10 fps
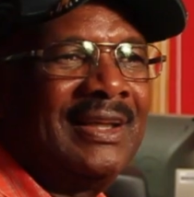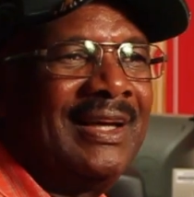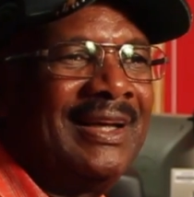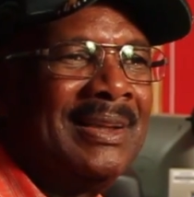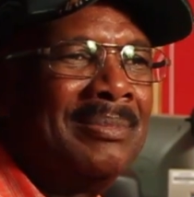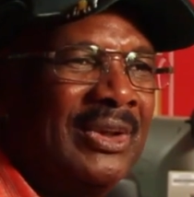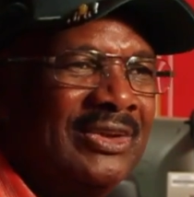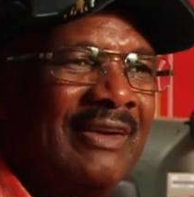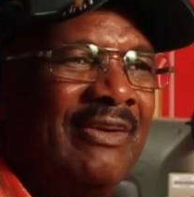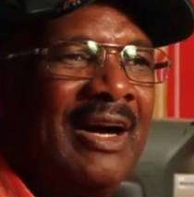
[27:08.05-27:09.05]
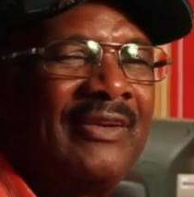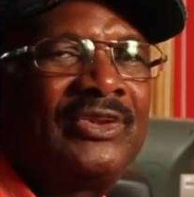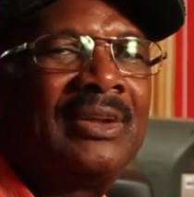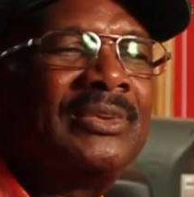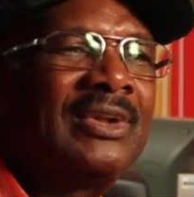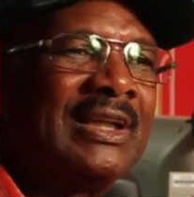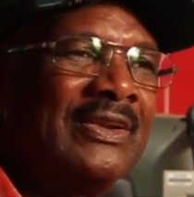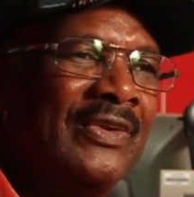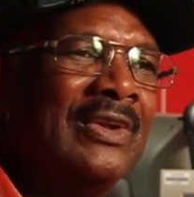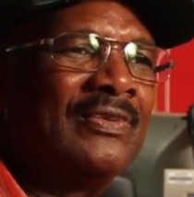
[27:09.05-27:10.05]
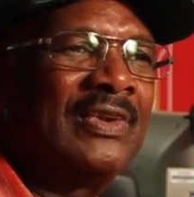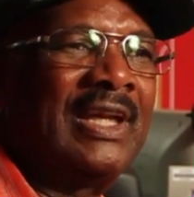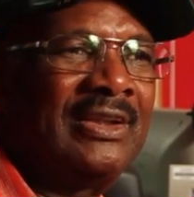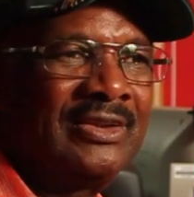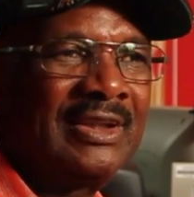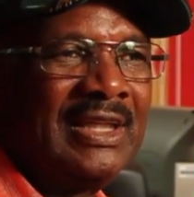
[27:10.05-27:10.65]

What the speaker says: I must have some sort of influence,